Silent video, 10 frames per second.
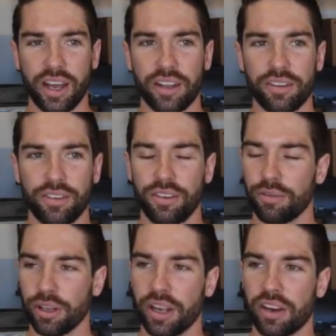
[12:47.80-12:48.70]
Yeah,
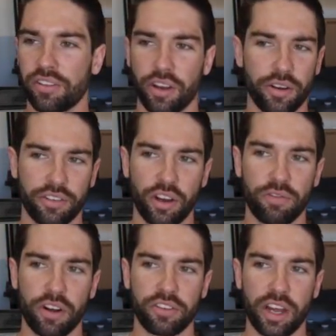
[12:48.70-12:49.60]
you really got to sell
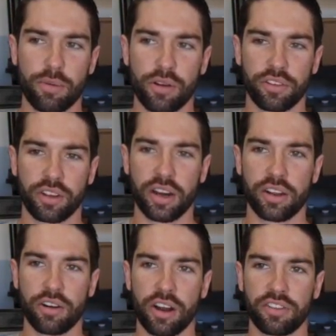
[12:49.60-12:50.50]
yourself on demos. It's kind
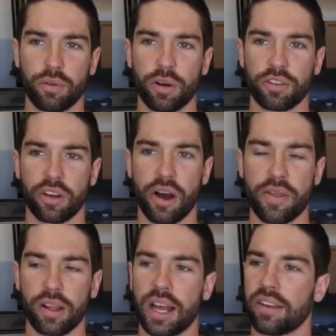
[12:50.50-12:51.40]
of interesting where it's
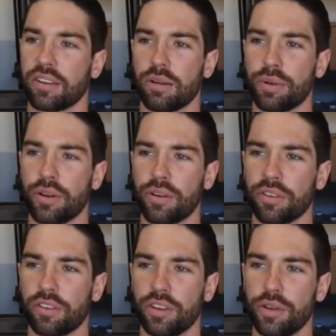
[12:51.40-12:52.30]
gone the last couple
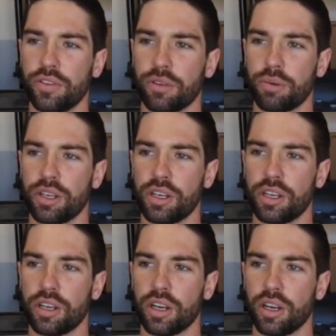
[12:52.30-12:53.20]
years, because it used to
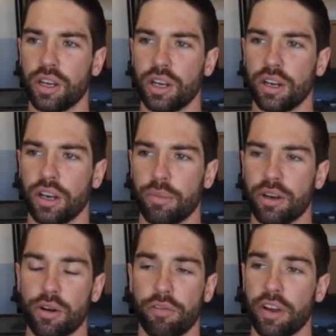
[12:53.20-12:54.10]
be, I mean,
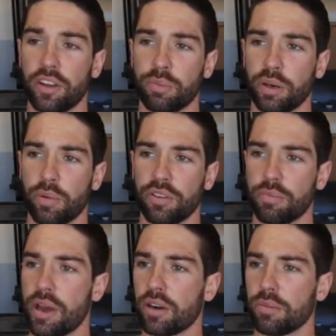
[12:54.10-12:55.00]
no offense, but it was the
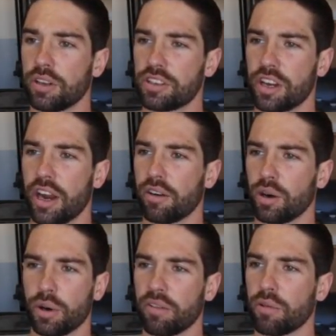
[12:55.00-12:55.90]
Metal Militia
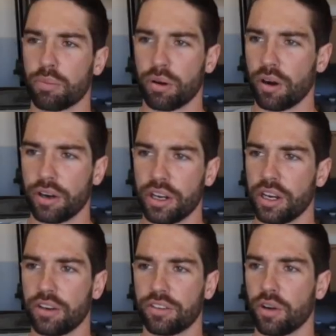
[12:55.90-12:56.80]
era where everyone
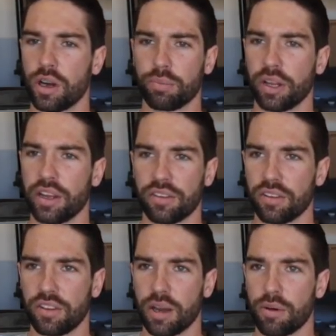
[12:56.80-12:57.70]
partied, show up late to
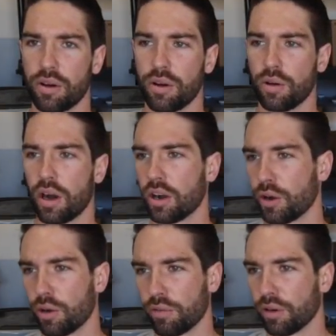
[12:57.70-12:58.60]
the demo,
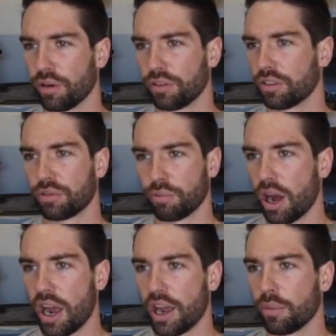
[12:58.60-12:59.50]
hungover, just
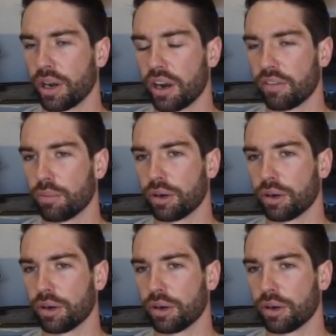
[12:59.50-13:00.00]
ride, whatever.